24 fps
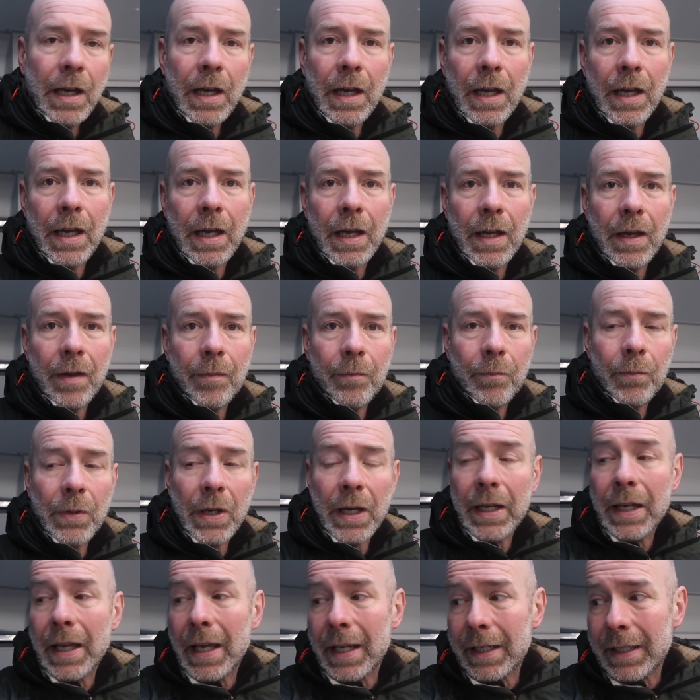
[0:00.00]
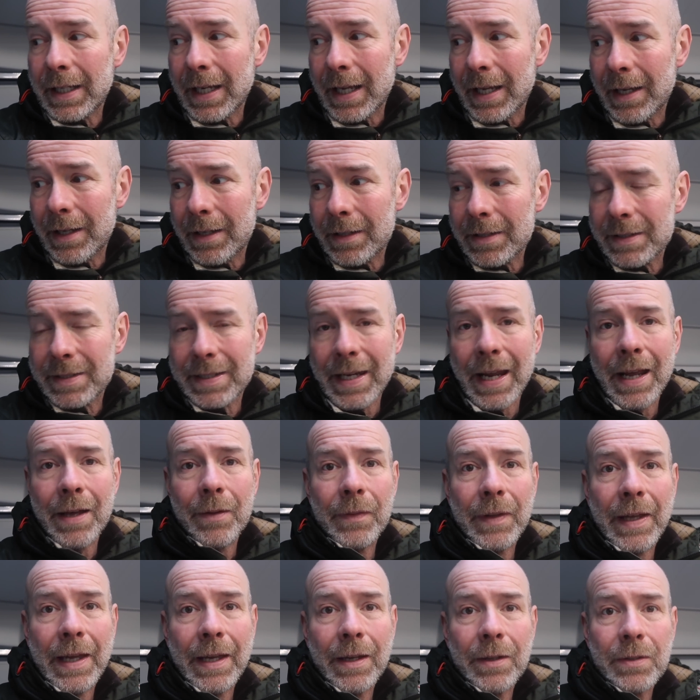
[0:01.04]
We're going to head
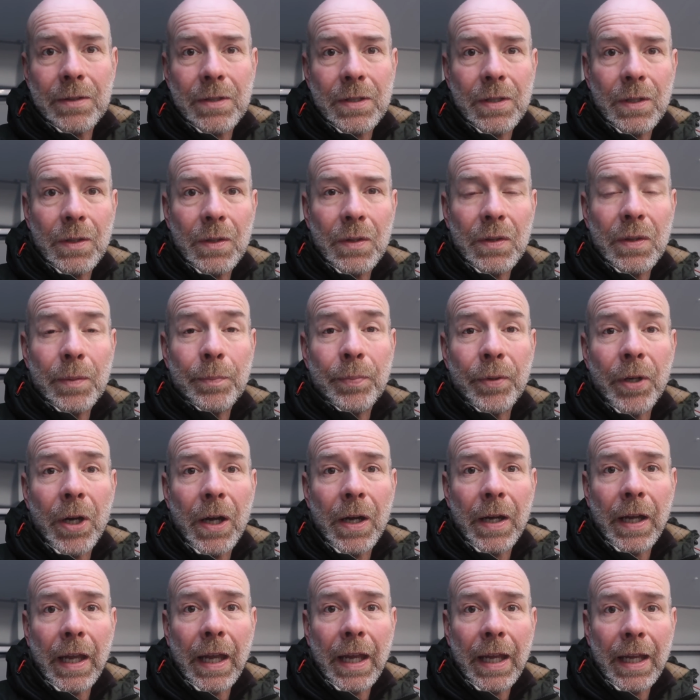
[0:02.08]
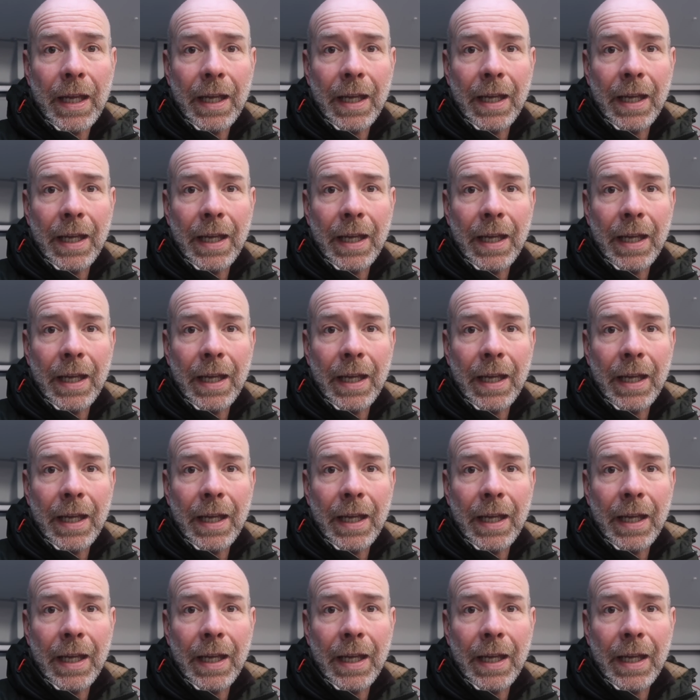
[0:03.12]
down now to the Bray